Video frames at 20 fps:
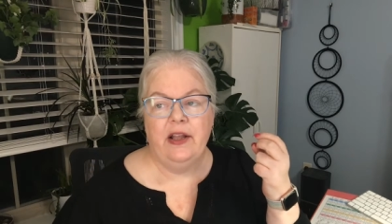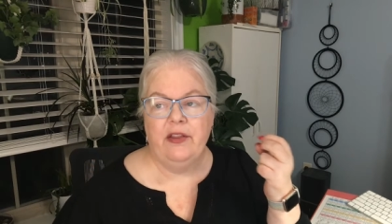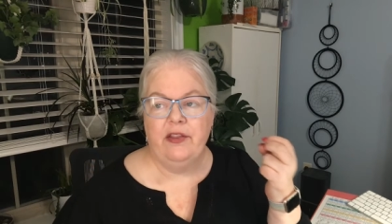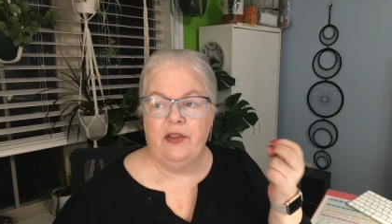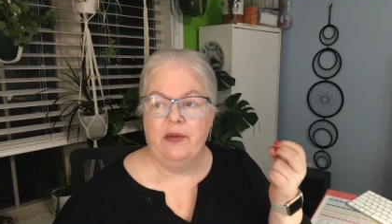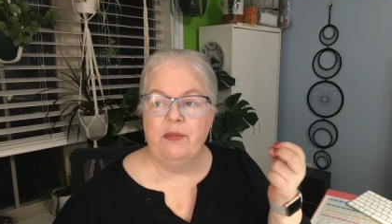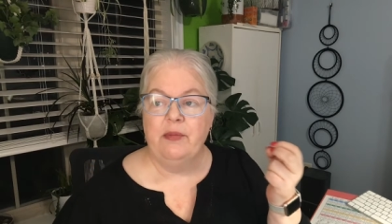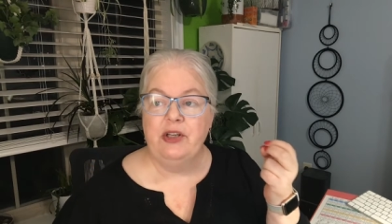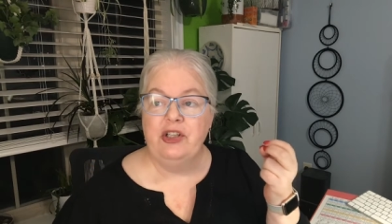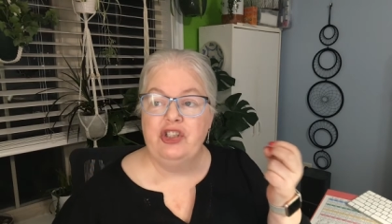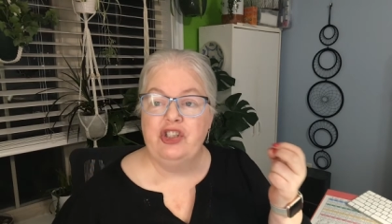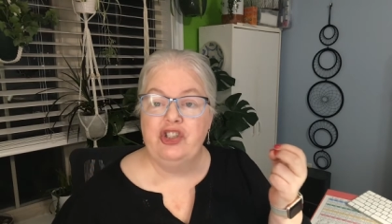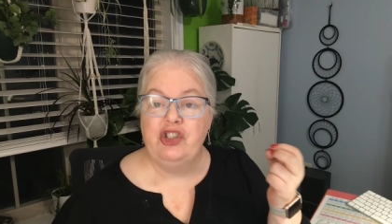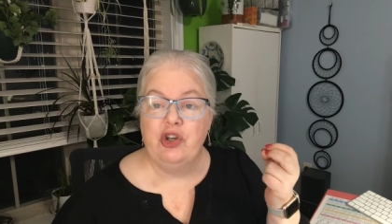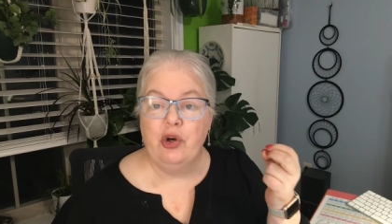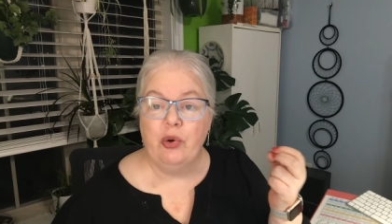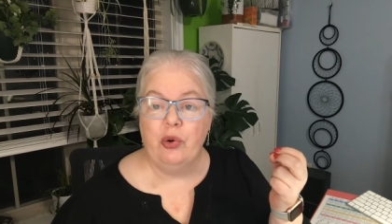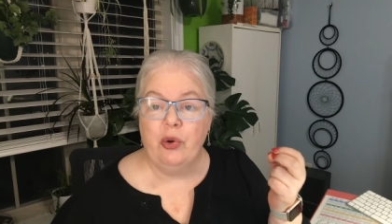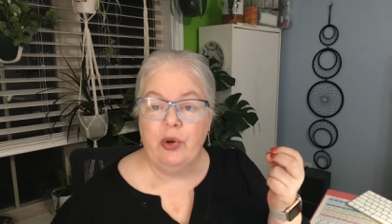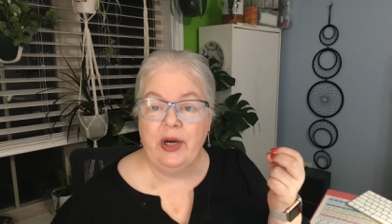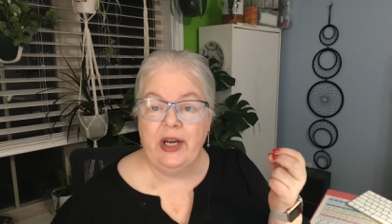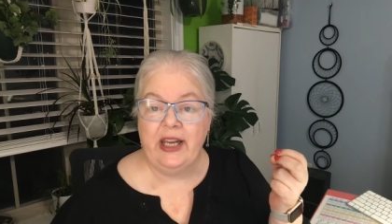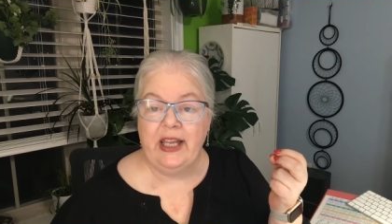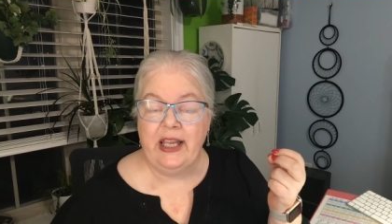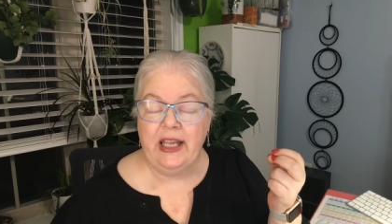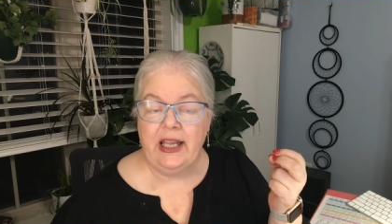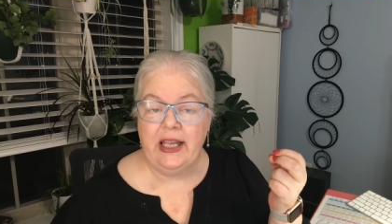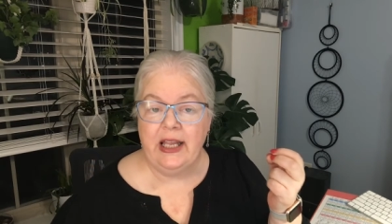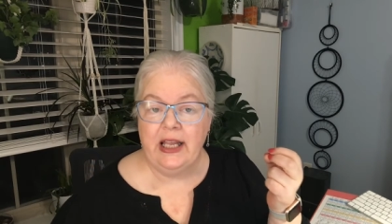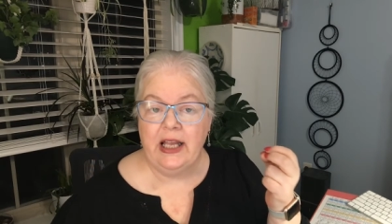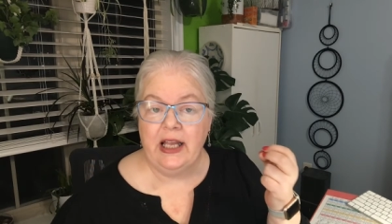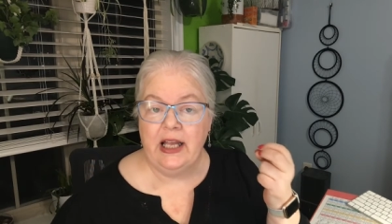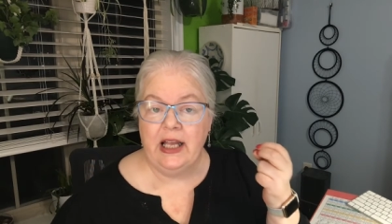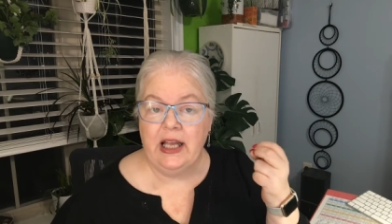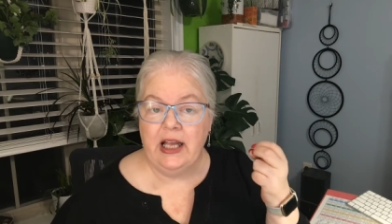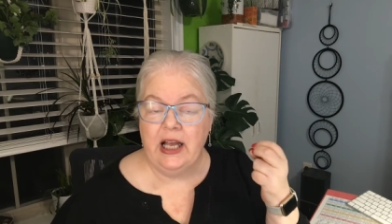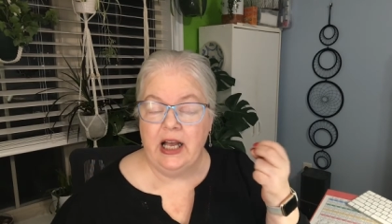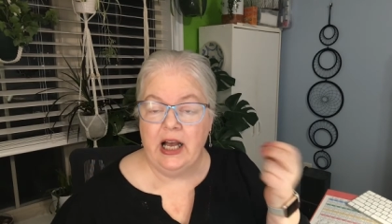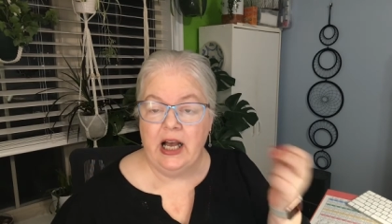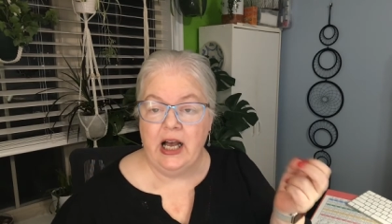The majority
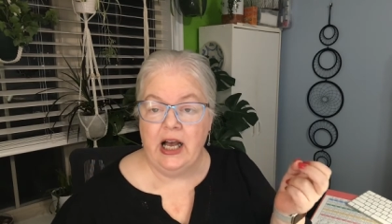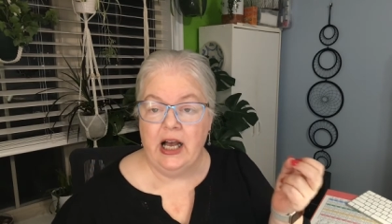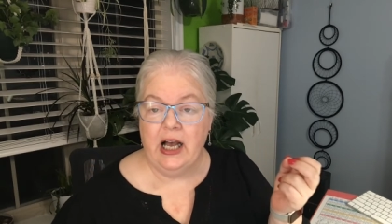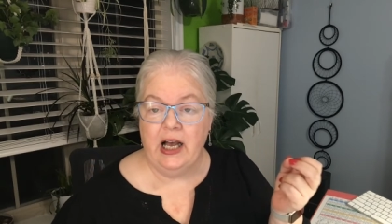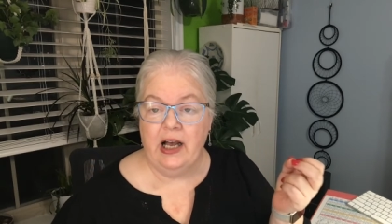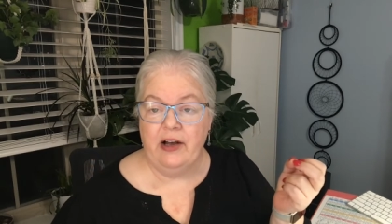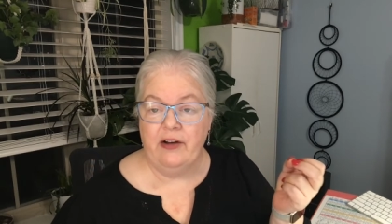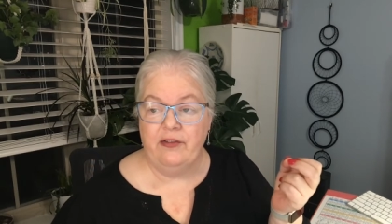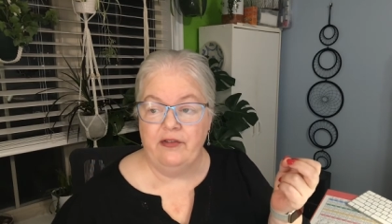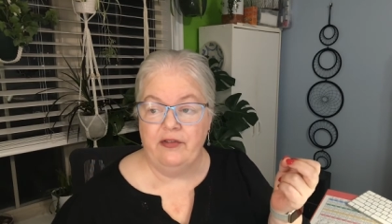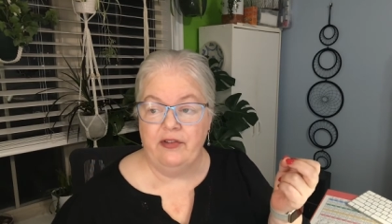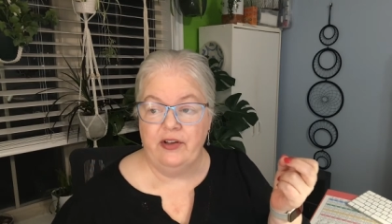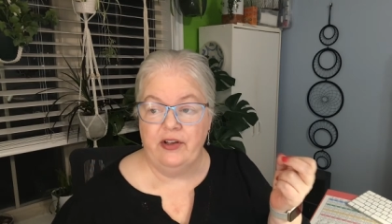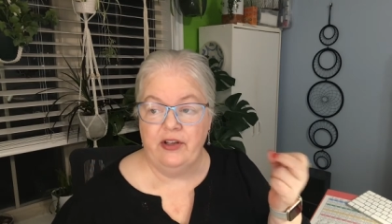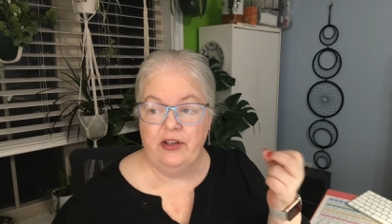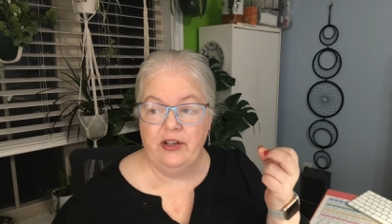of